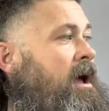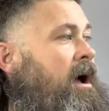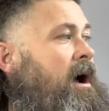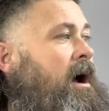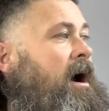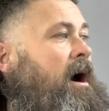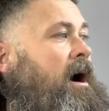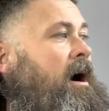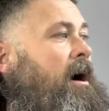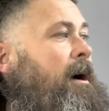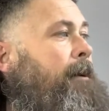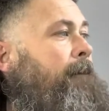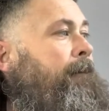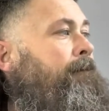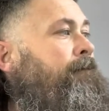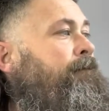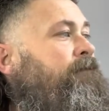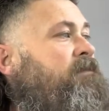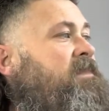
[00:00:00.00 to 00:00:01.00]

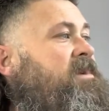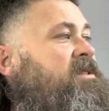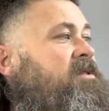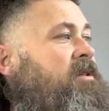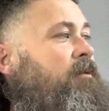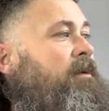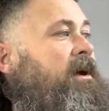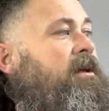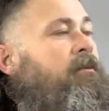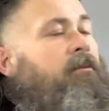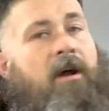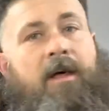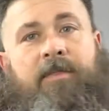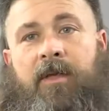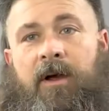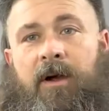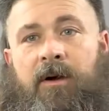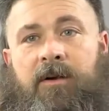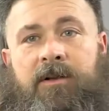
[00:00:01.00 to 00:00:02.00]
so that we can
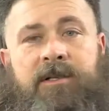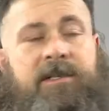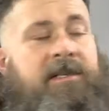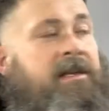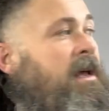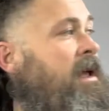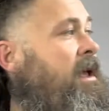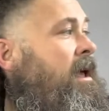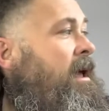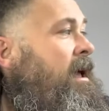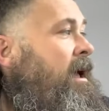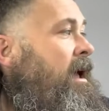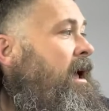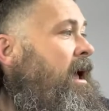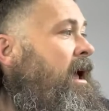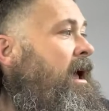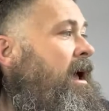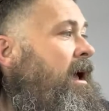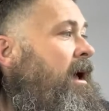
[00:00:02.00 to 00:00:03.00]
run those.
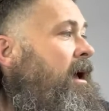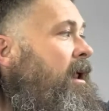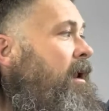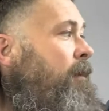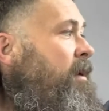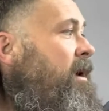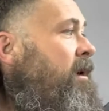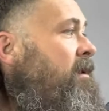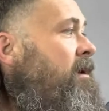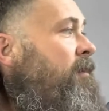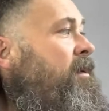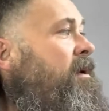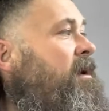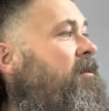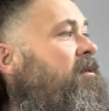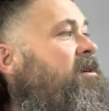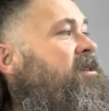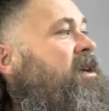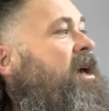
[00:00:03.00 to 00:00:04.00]
And picked up
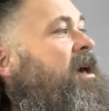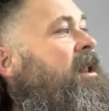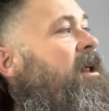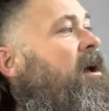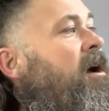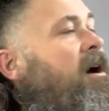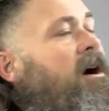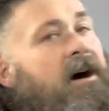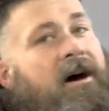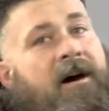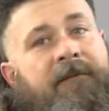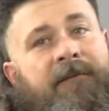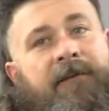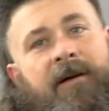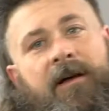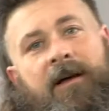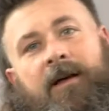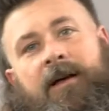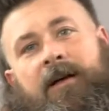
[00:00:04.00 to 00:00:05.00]
another set
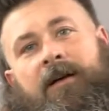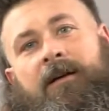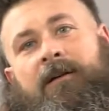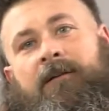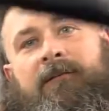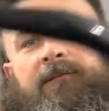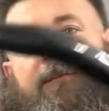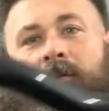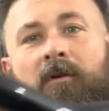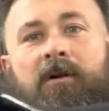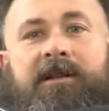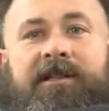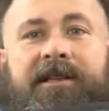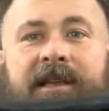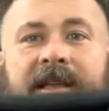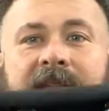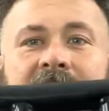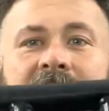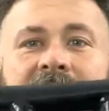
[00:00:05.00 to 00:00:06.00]
of
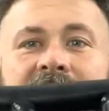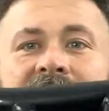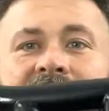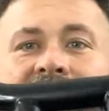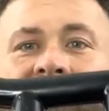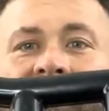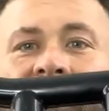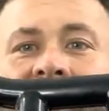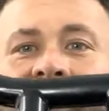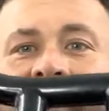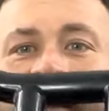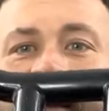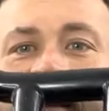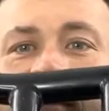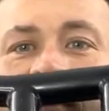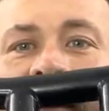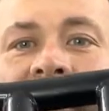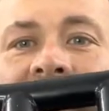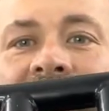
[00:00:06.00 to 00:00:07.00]
14-inch
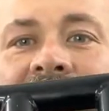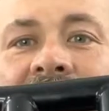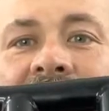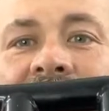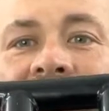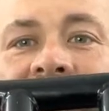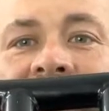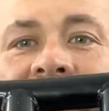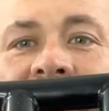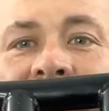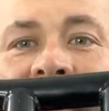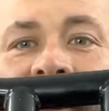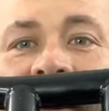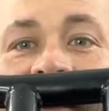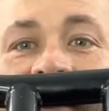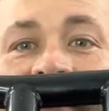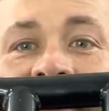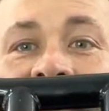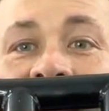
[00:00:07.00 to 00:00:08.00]
West Coast
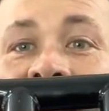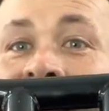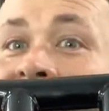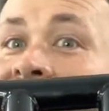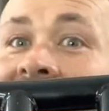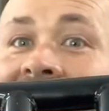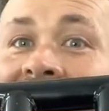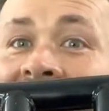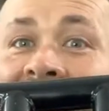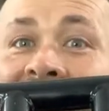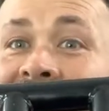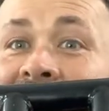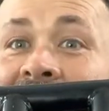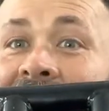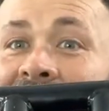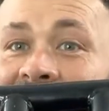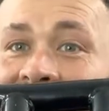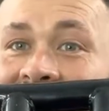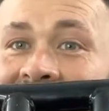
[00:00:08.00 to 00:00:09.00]
T-bars. I've
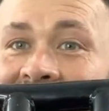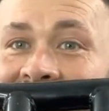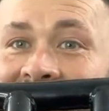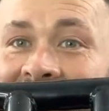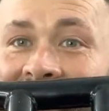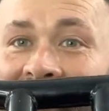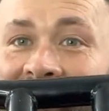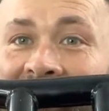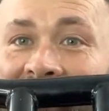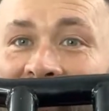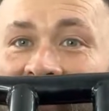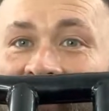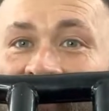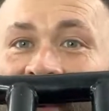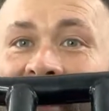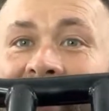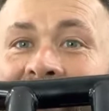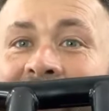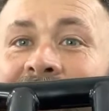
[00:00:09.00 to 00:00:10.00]
never seen a set on a
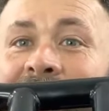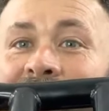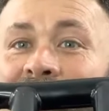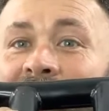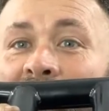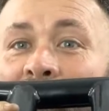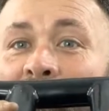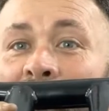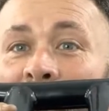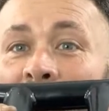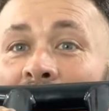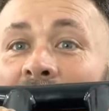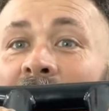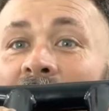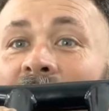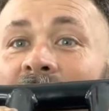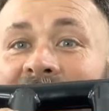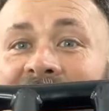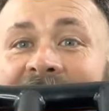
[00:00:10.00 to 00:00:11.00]
Goldwing, but we're
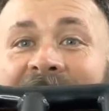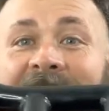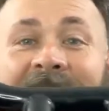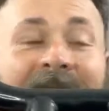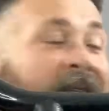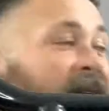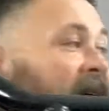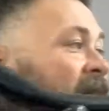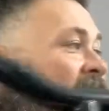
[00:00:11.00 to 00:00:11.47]
going to.